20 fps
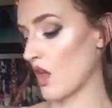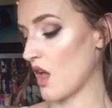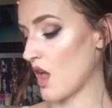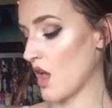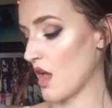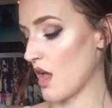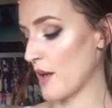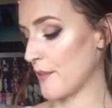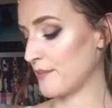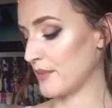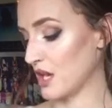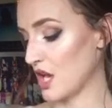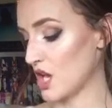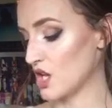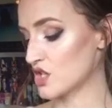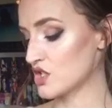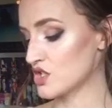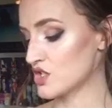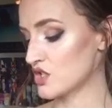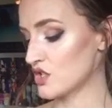uh,
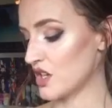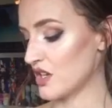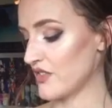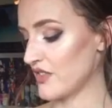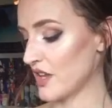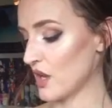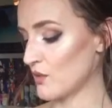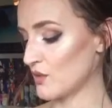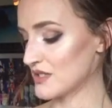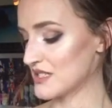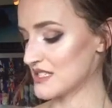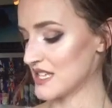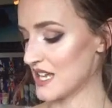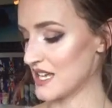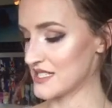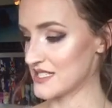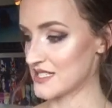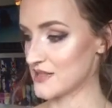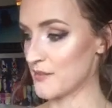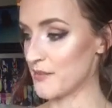blush, the only thing I would
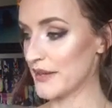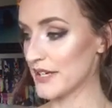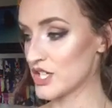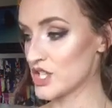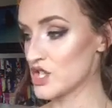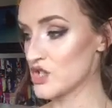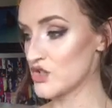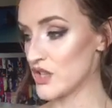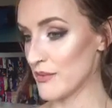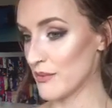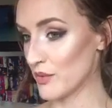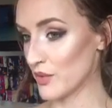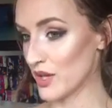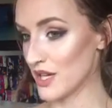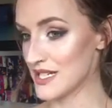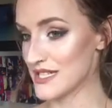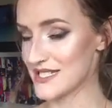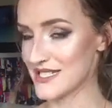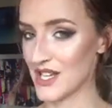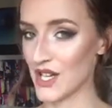say, it's a bit
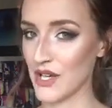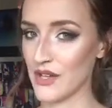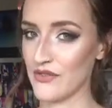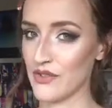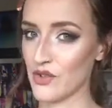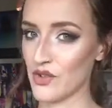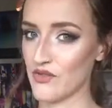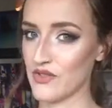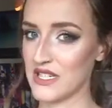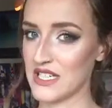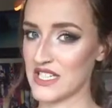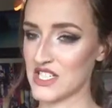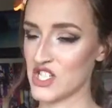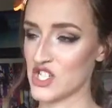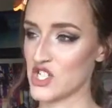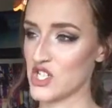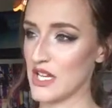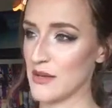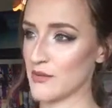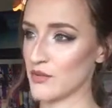shimmery, so if you're not really into
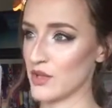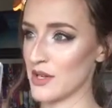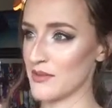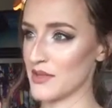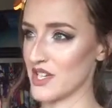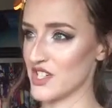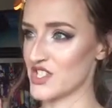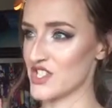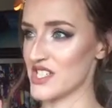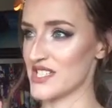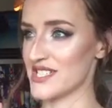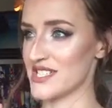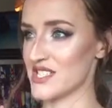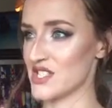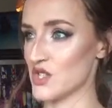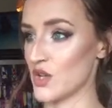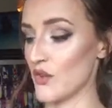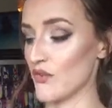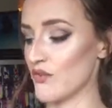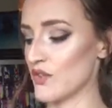shimmery blushes,
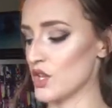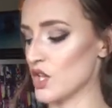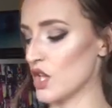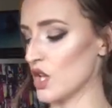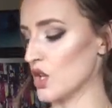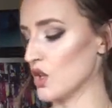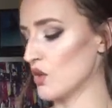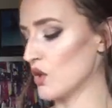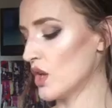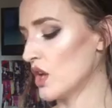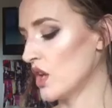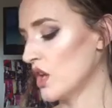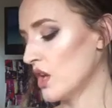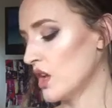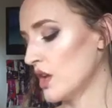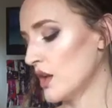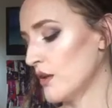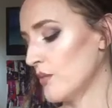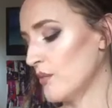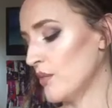it's not for you.
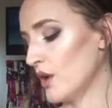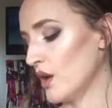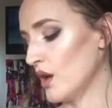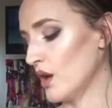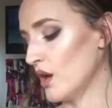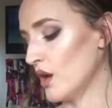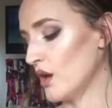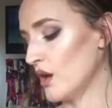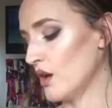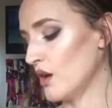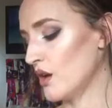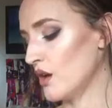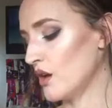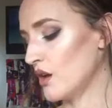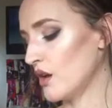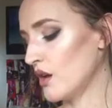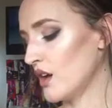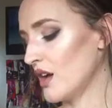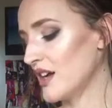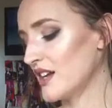But
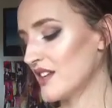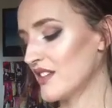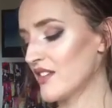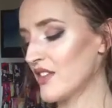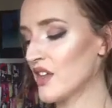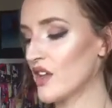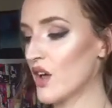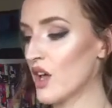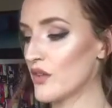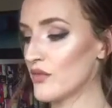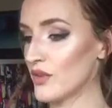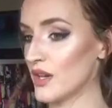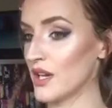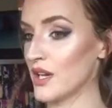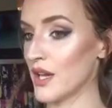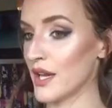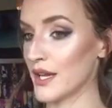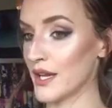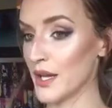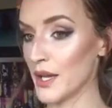I didn't think I'd really
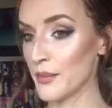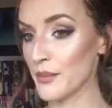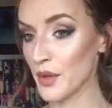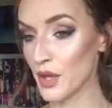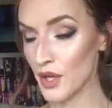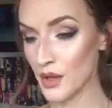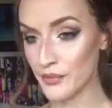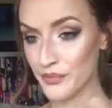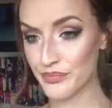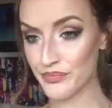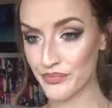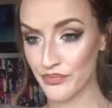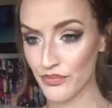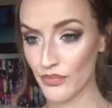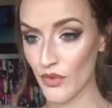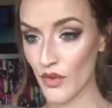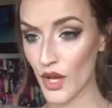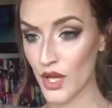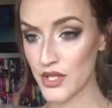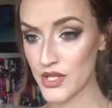like it, but
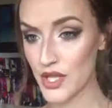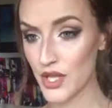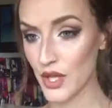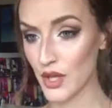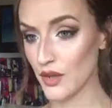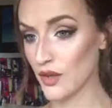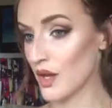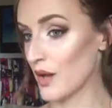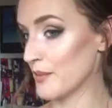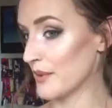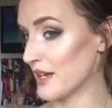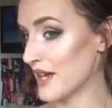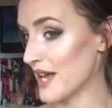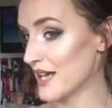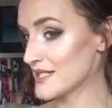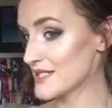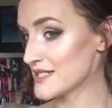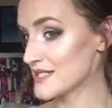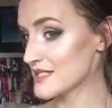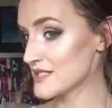I do. I mean, it
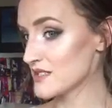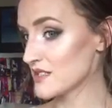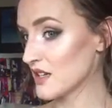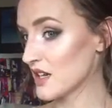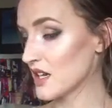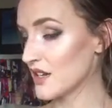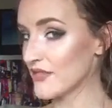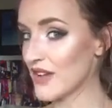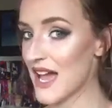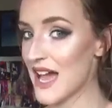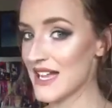adds, it kind of